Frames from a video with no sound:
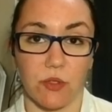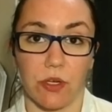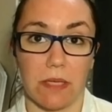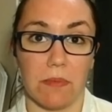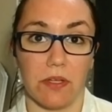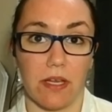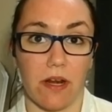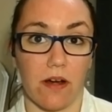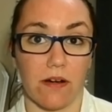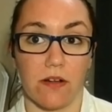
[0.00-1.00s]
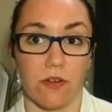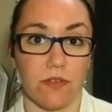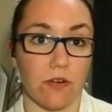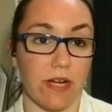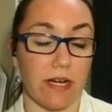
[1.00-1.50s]
millionaire who
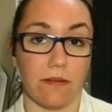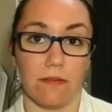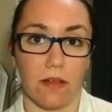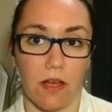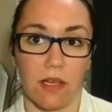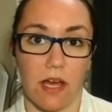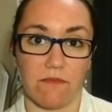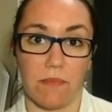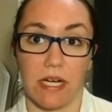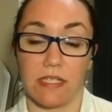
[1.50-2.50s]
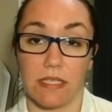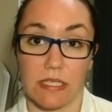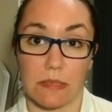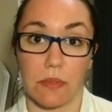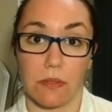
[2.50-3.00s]
donated a lot of money to
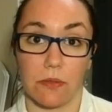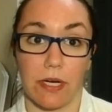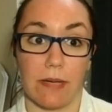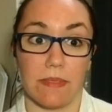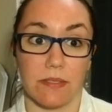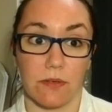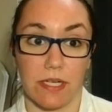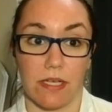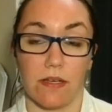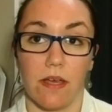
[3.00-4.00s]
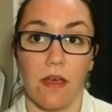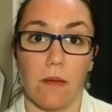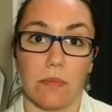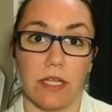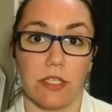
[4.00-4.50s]
this program has already
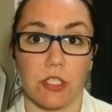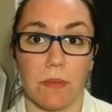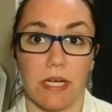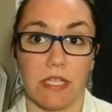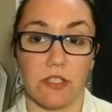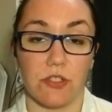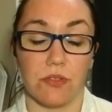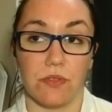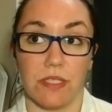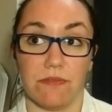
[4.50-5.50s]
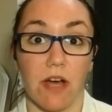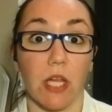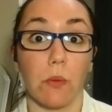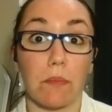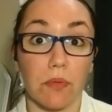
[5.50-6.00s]
pledged money to the
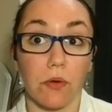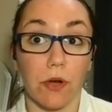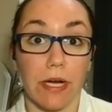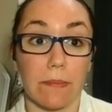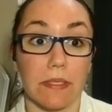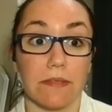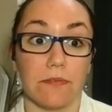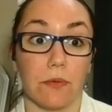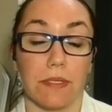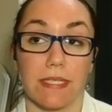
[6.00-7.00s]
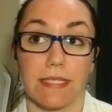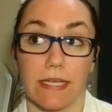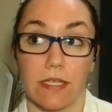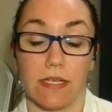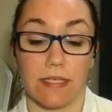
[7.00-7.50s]
follow-up program for the
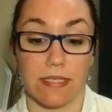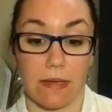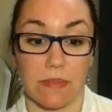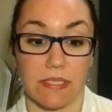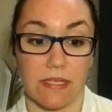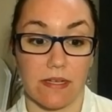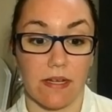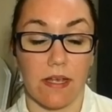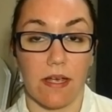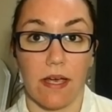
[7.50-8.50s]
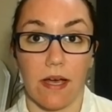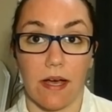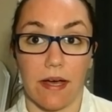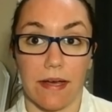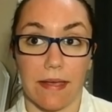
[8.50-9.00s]
second attempt.
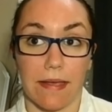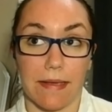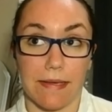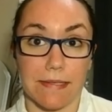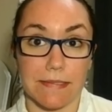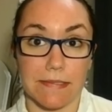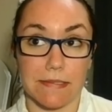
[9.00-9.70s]
And